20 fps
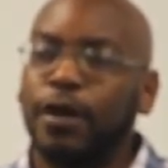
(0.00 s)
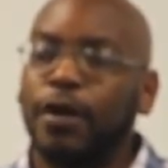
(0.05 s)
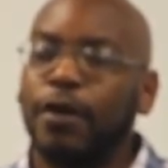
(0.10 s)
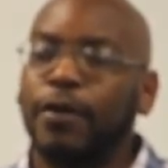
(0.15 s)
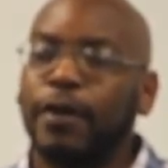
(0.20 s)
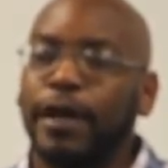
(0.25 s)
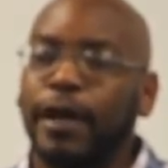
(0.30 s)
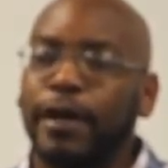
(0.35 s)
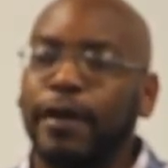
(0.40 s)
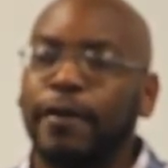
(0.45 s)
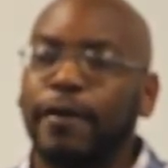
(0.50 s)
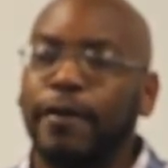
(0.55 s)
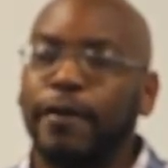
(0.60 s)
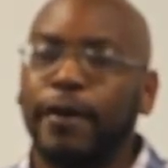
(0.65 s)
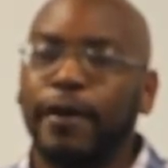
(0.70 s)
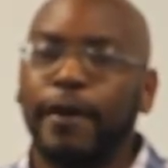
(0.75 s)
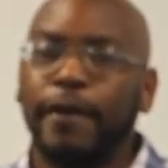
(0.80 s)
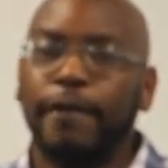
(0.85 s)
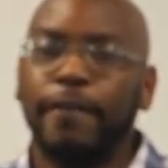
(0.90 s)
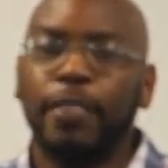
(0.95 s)
Okay.
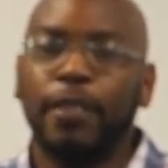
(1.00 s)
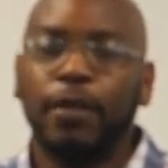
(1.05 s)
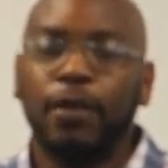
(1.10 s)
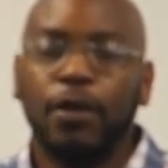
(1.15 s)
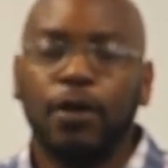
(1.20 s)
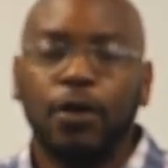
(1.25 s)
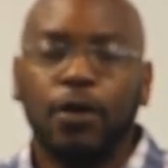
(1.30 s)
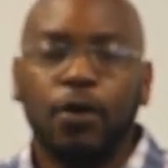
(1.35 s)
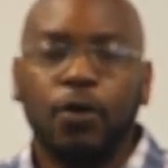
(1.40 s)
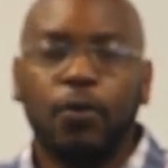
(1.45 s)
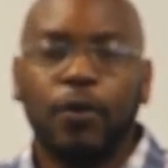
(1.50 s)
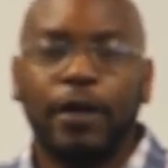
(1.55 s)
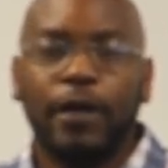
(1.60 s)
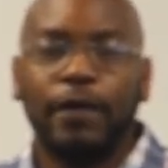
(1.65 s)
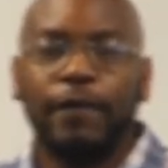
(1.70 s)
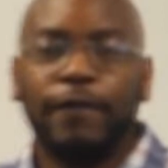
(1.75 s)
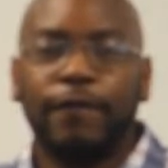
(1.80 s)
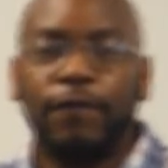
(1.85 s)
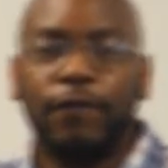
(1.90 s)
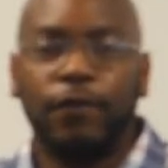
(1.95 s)

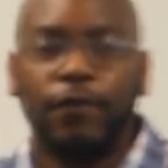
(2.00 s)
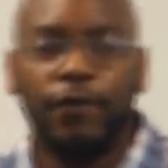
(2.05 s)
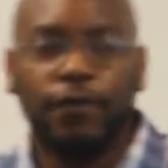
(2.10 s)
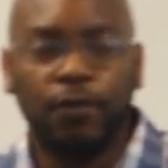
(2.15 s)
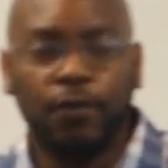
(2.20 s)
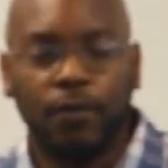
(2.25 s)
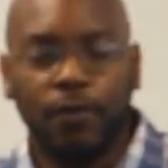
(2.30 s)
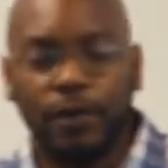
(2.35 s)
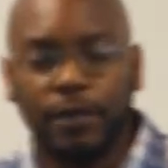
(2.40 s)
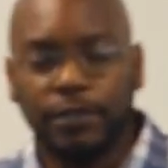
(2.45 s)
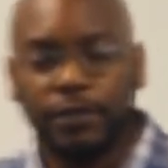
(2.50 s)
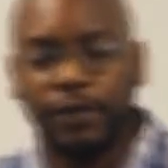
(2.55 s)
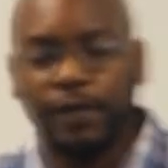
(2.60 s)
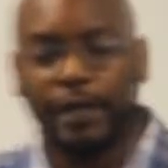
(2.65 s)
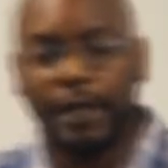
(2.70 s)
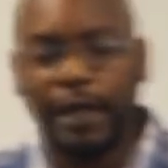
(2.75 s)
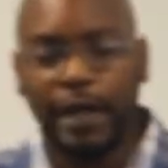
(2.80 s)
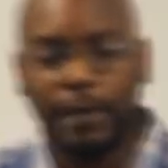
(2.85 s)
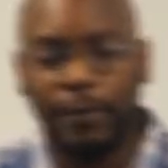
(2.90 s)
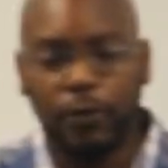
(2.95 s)
Well, for the ones on the
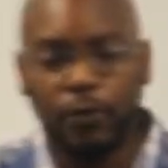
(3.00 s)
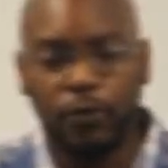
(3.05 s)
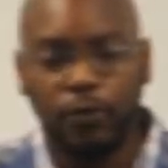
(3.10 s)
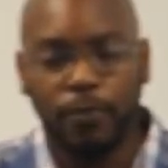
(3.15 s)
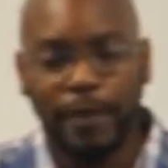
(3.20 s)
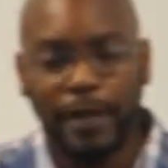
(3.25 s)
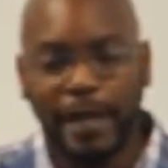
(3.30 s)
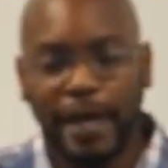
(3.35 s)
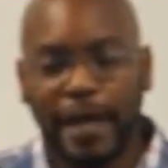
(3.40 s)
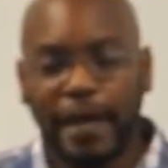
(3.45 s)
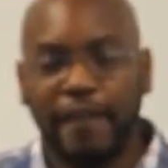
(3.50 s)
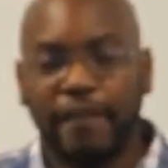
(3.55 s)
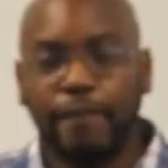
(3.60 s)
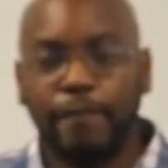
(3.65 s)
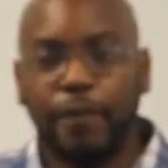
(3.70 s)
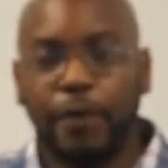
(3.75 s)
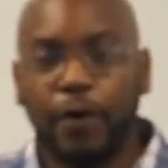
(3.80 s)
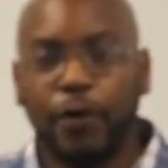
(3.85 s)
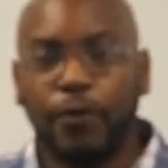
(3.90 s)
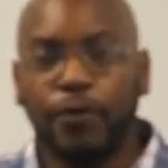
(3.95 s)
camera who may have
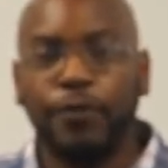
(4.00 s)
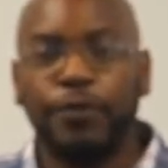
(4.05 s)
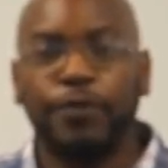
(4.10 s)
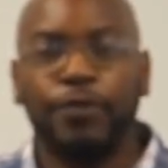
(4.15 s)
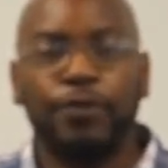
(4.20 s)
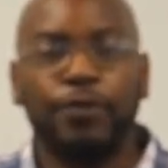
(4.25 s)
both,